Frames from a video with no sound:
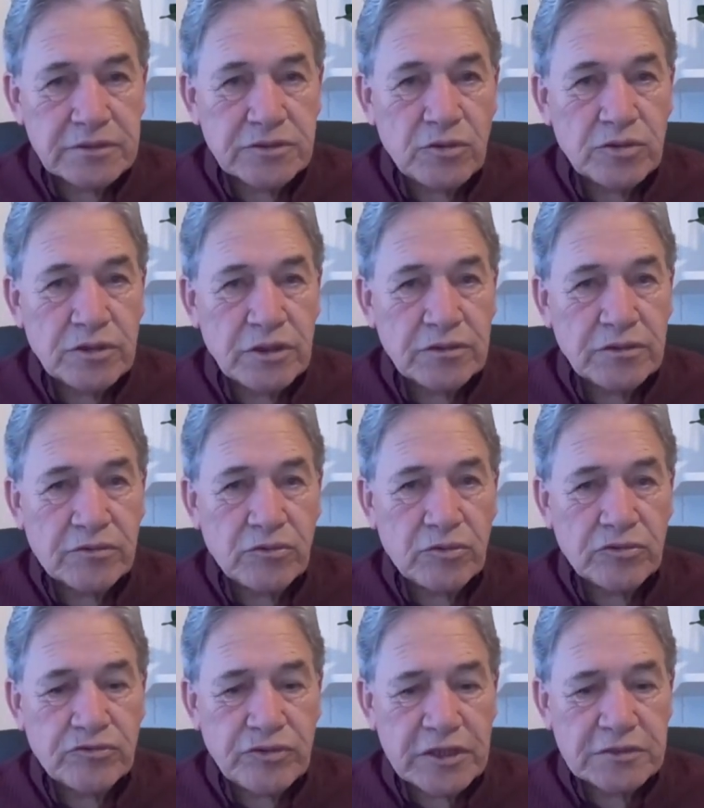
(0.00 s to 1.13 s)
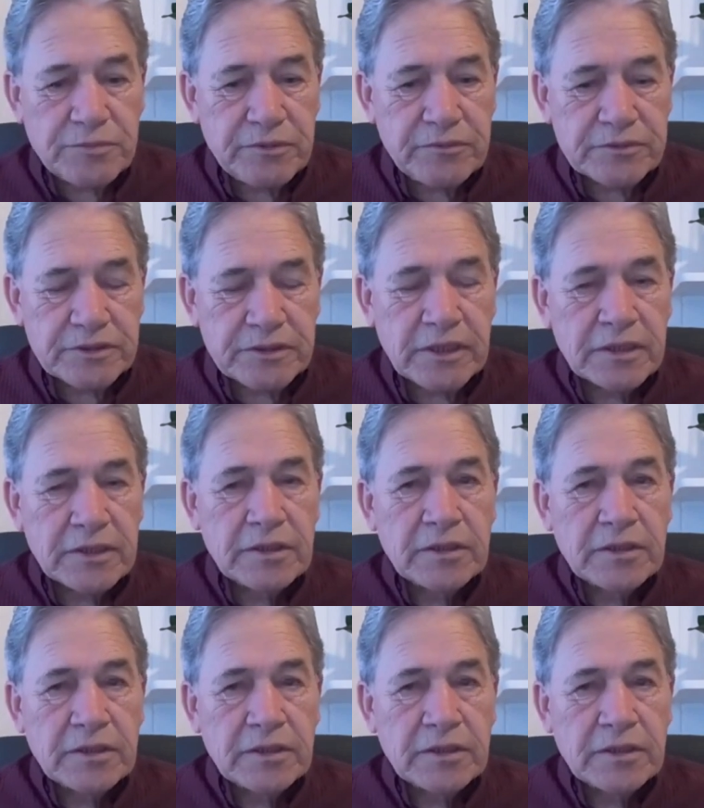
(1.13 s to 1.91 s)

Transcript: It's also called transparency.